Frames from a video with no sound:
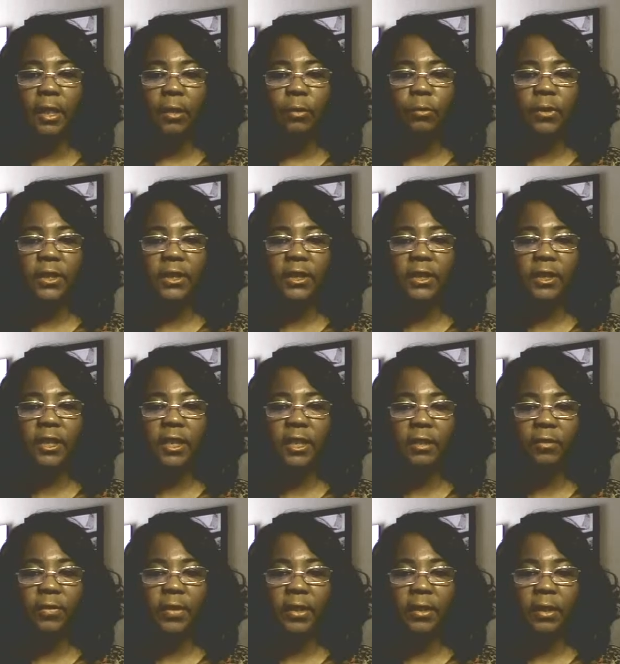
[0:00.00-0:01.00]

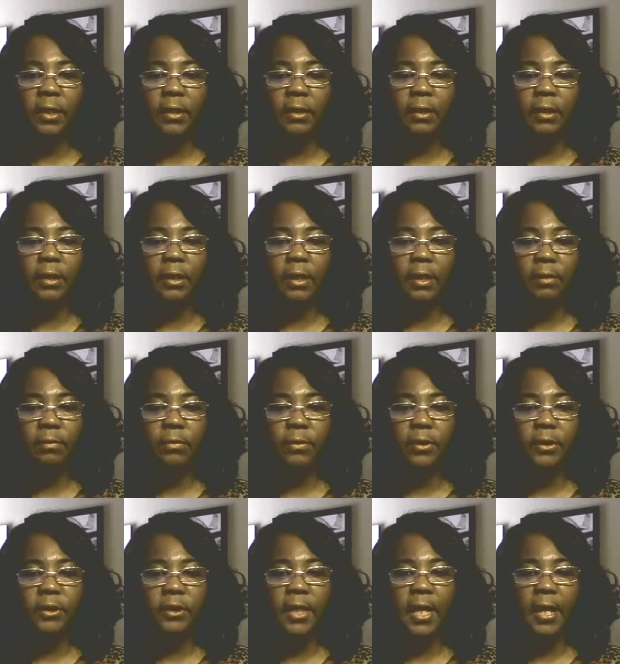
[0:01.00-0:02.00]
receiving the
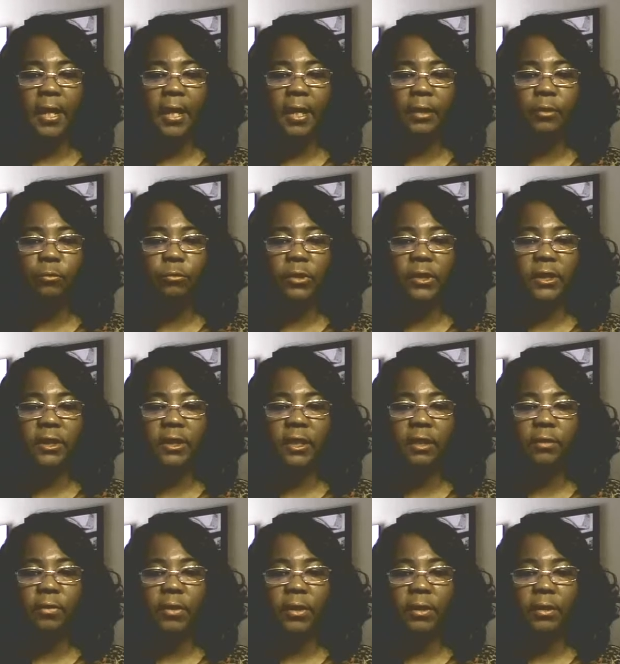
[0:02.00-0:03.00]
coverage and
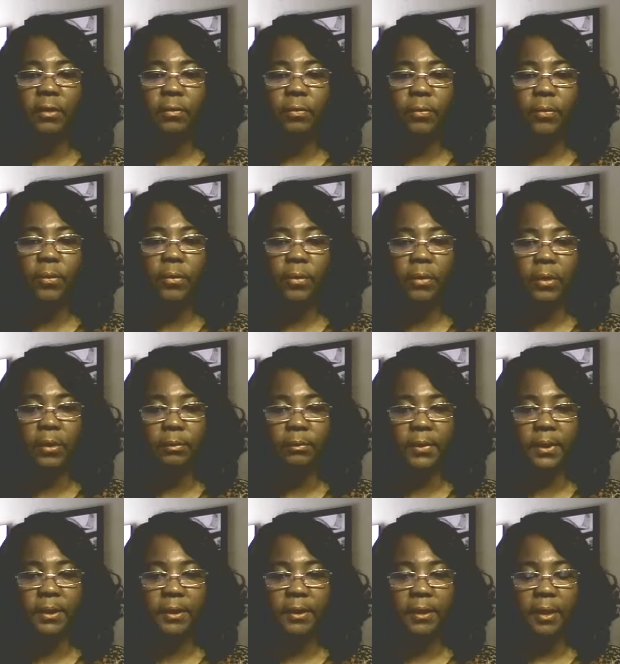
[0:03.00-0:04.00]
receiving the forms.
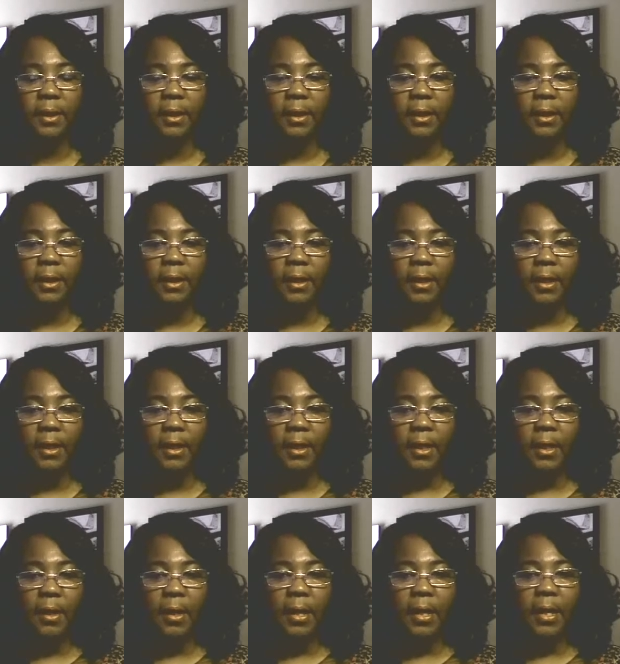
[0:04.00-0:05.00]

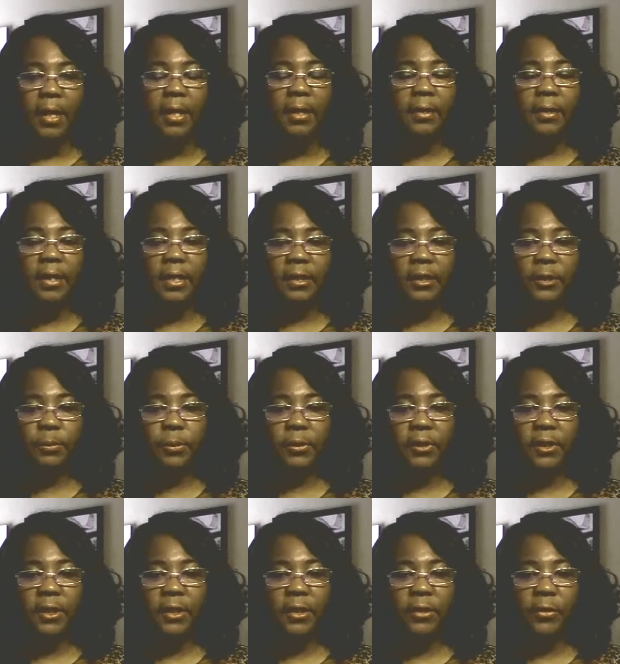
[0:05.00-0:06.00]
In this
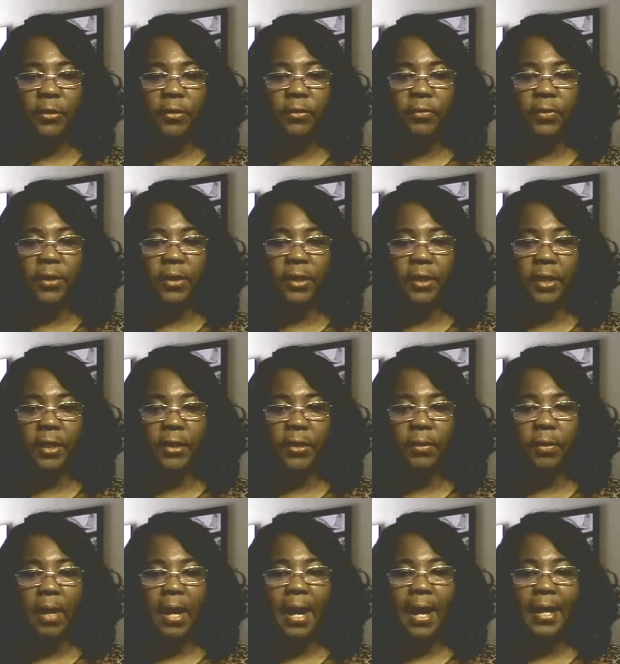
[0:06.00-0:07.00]
particular
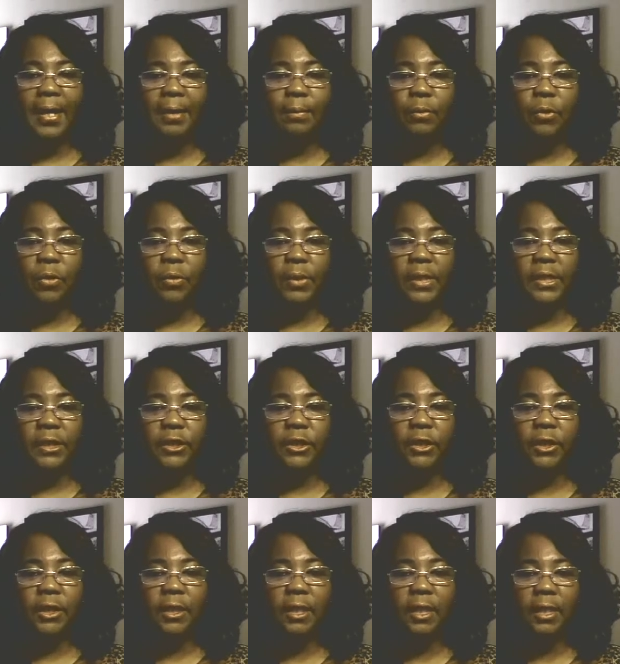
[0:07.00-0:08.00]
video, I am going
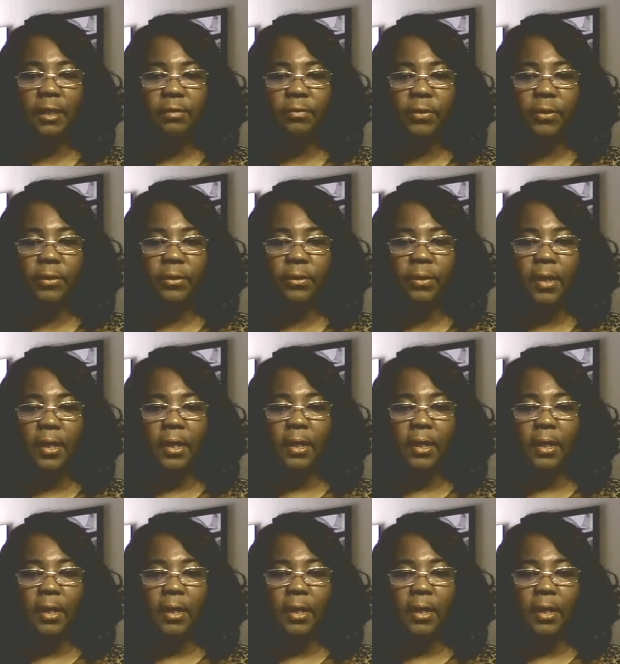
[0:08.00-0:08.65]
to cover